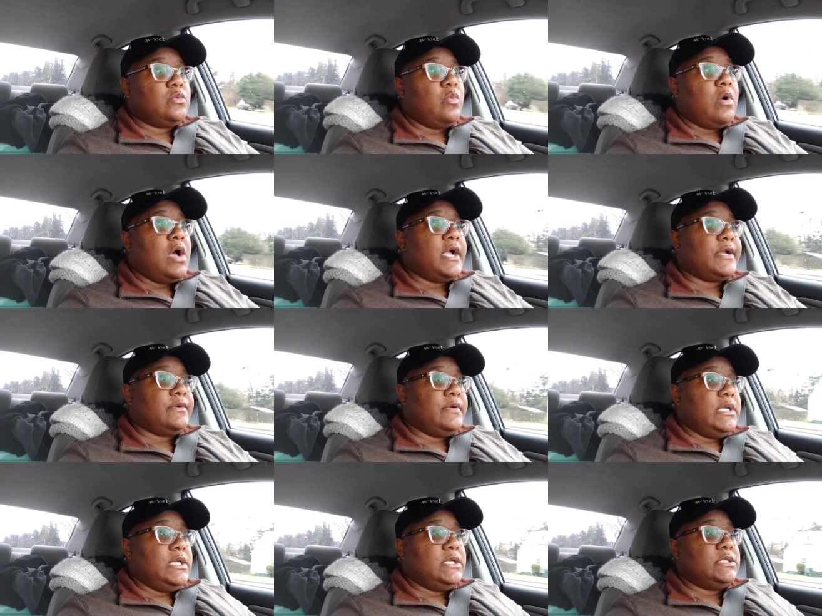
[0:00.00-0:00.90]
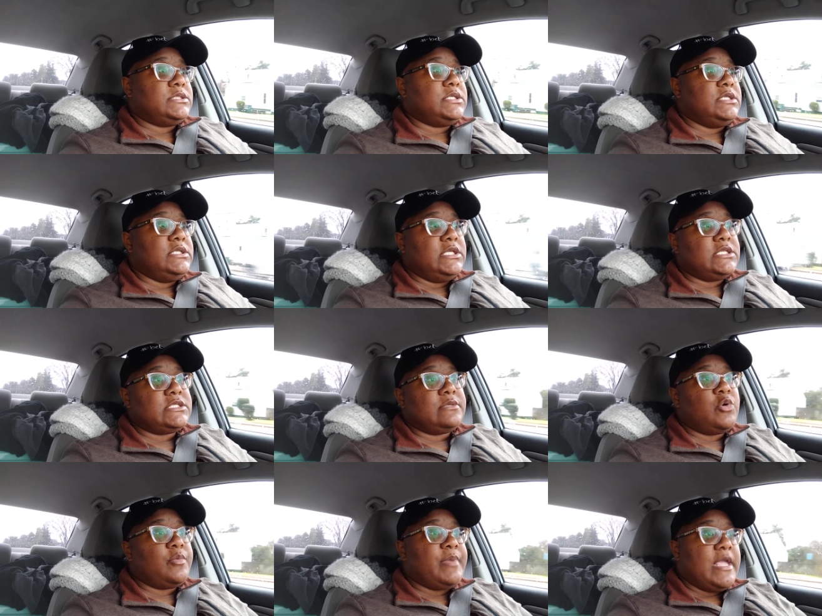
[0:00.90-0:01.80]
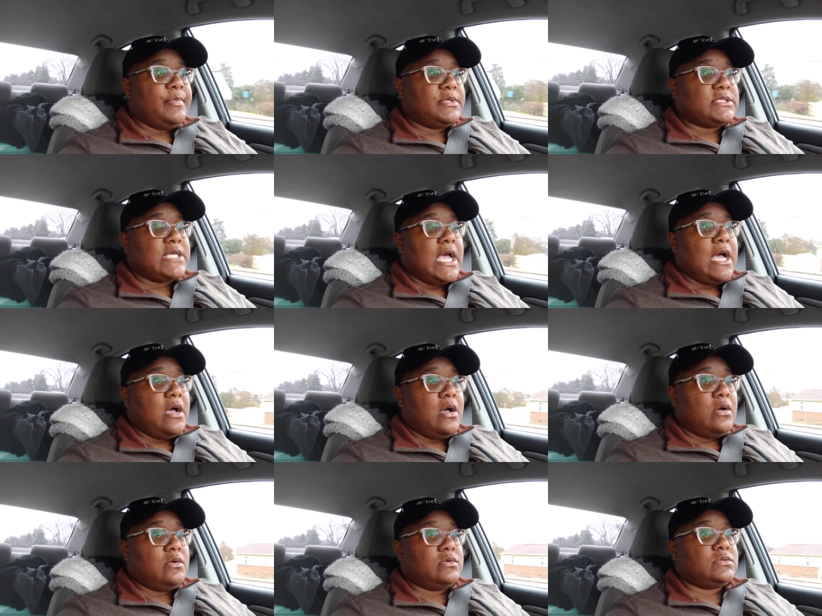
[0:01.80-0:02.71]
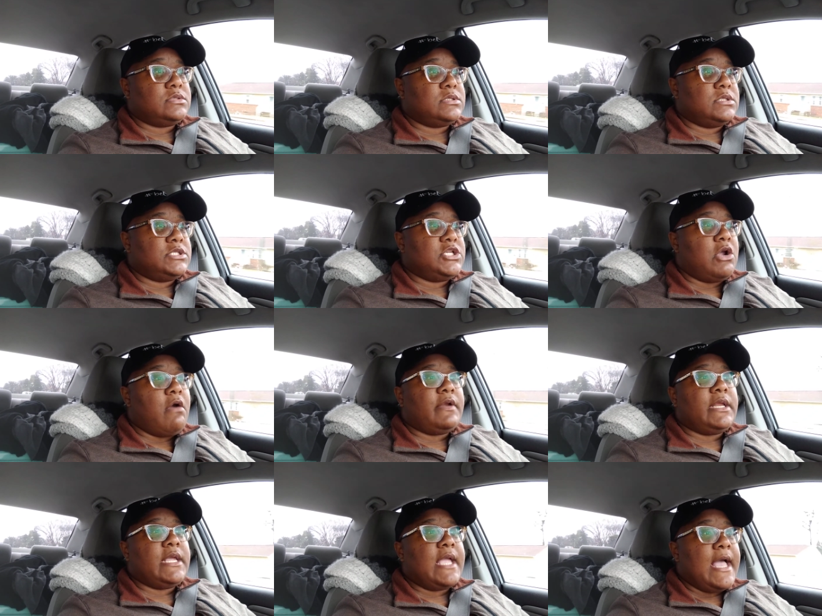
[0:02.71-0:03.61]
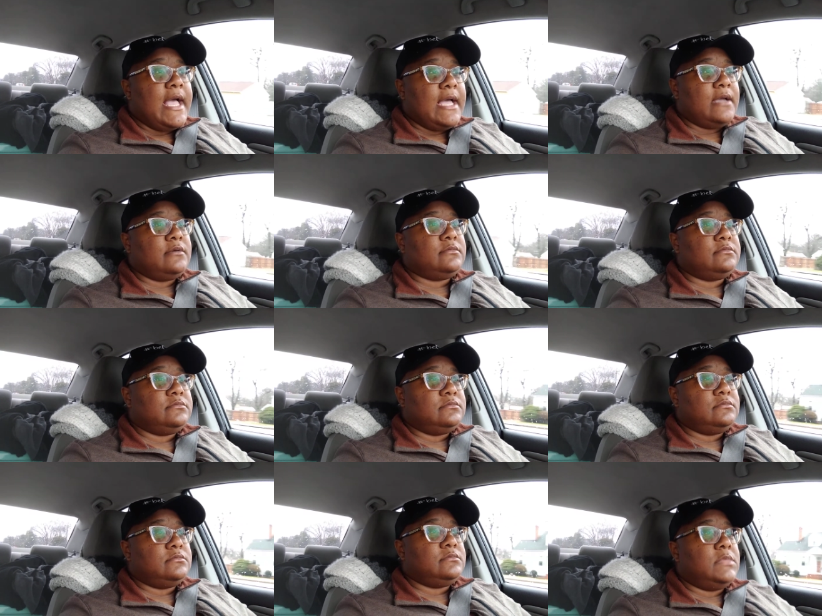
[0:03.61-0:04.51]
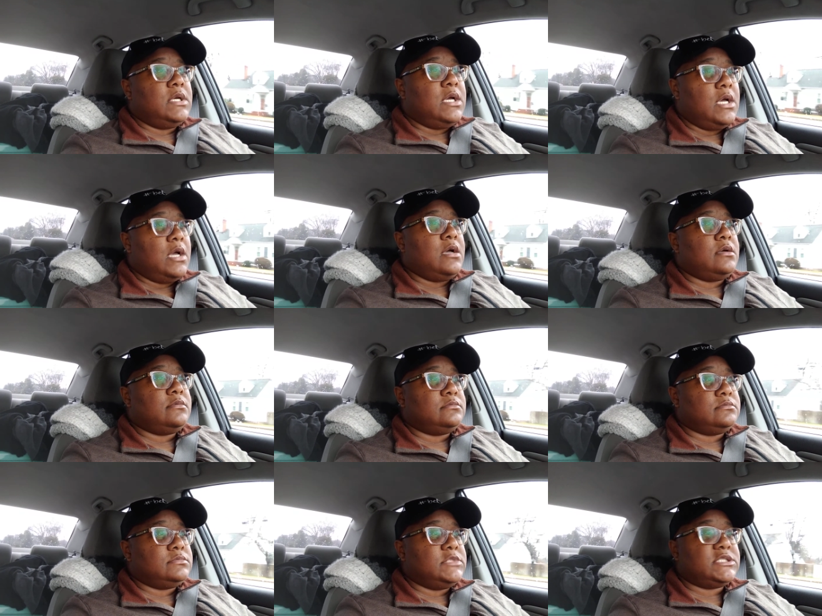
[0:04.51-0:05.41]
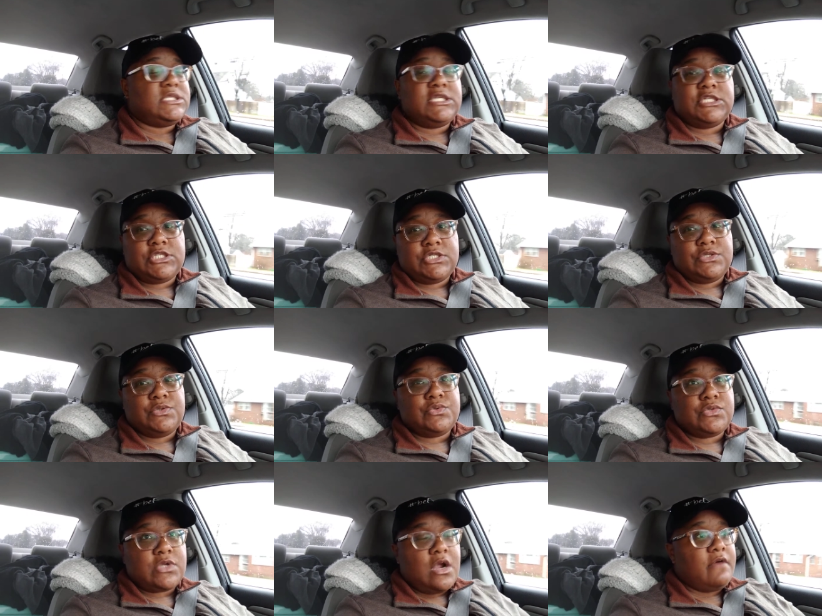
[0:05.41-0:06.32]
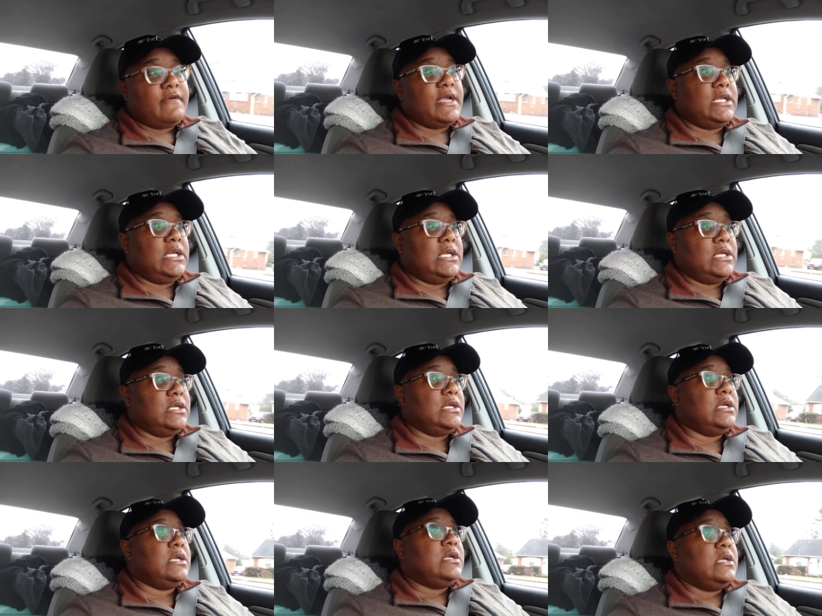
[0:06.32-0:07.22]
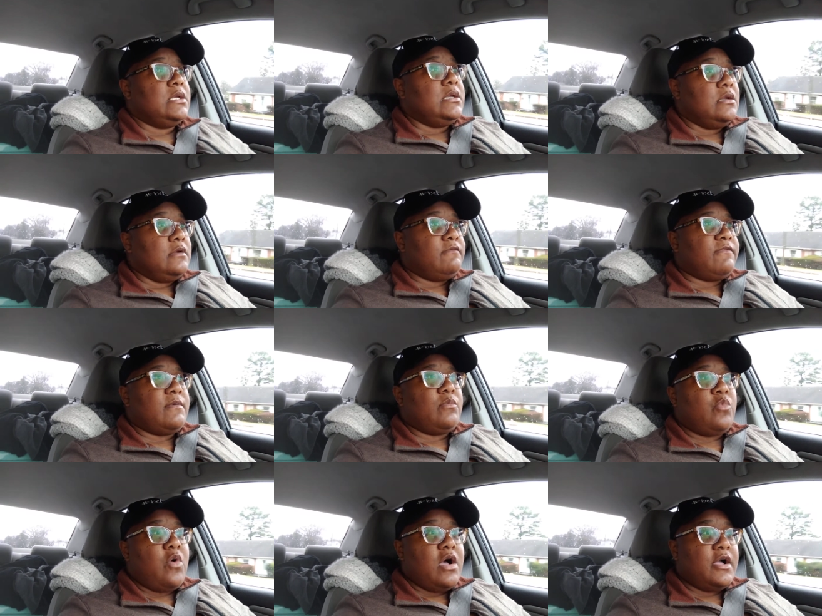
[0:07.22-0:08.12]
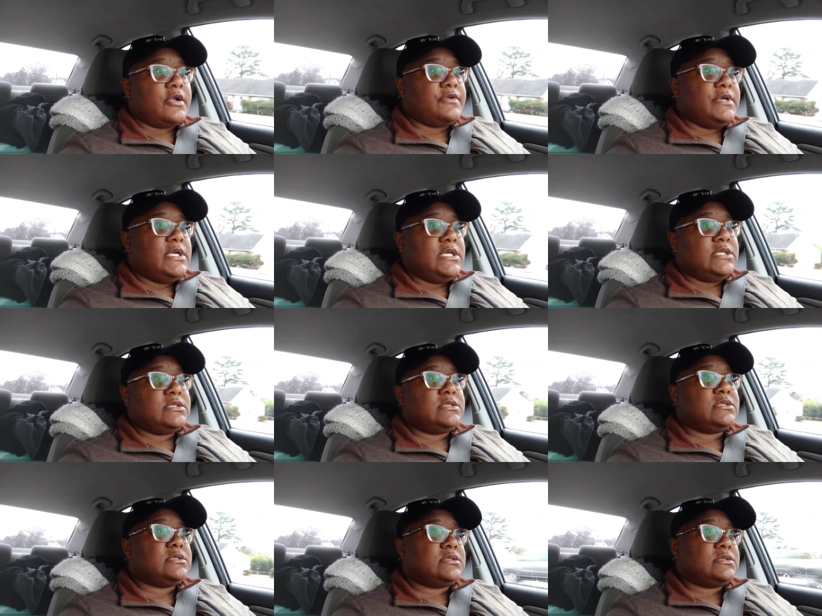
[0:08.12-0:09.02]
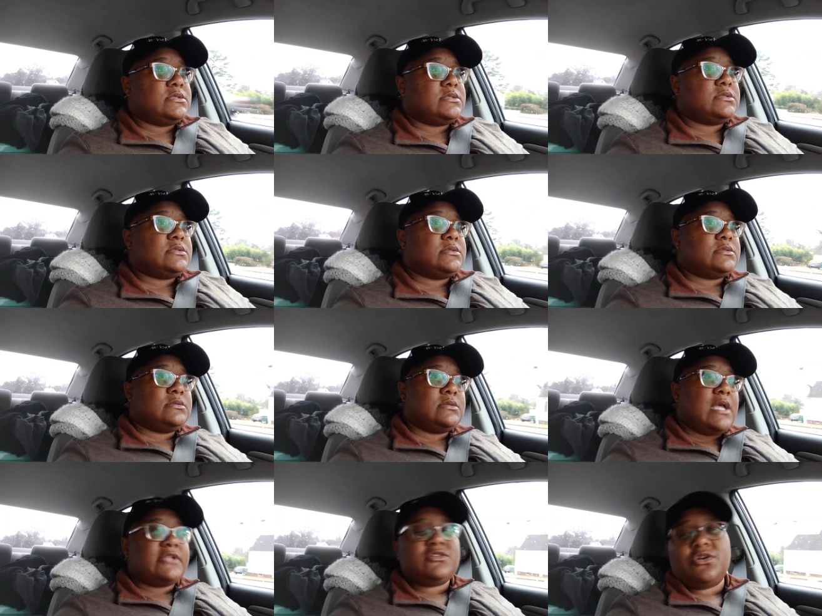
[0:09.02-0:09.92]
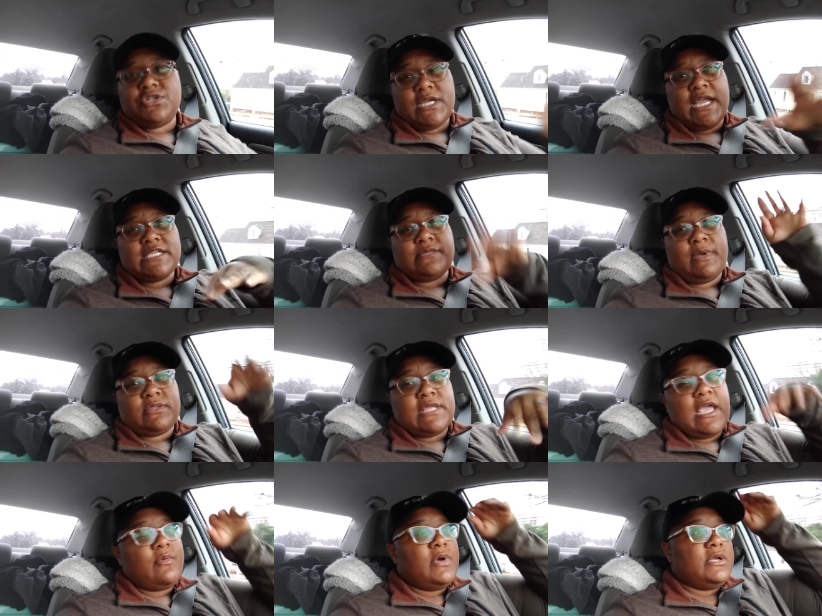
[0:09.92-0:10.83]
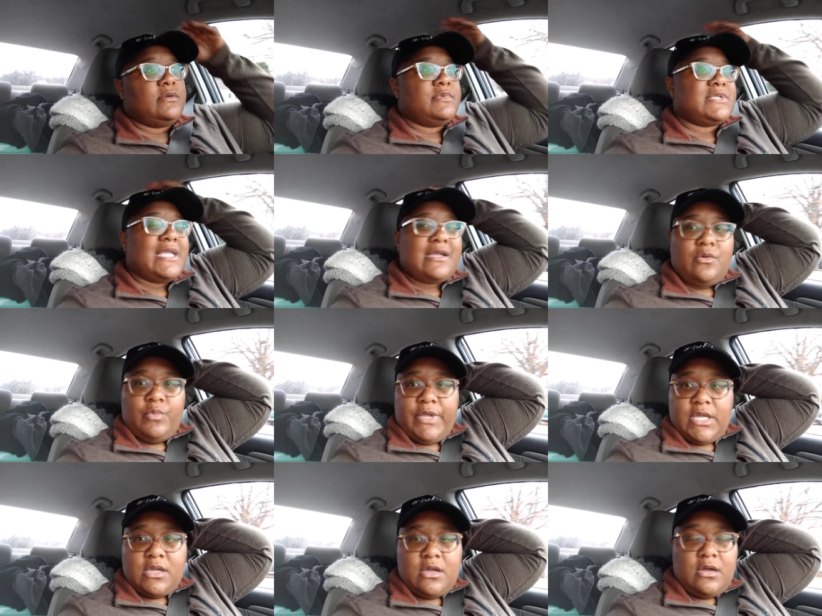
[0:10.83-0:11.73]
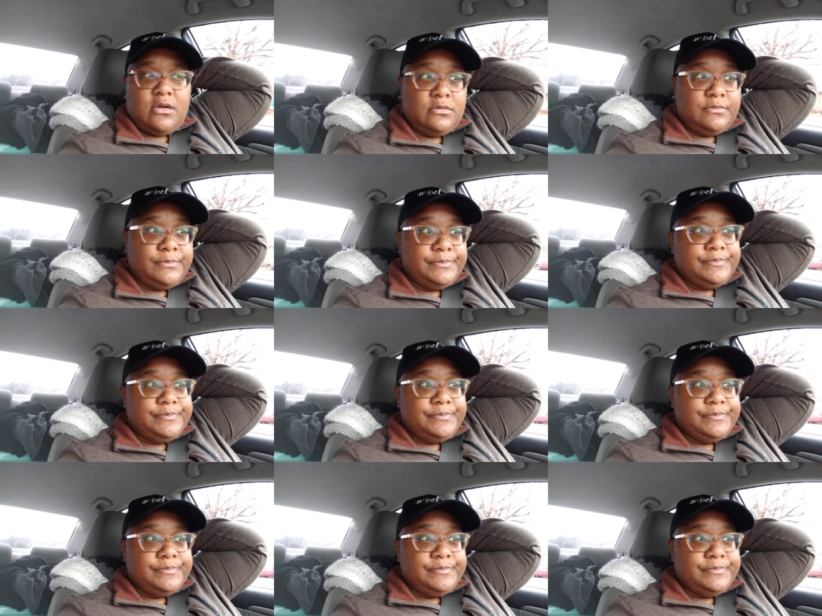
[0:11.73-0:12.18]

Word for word: Walgreens. She needed some more paper towels. She already got the tissues already from Walgreens. I told you guys about that one. It was like a week ago.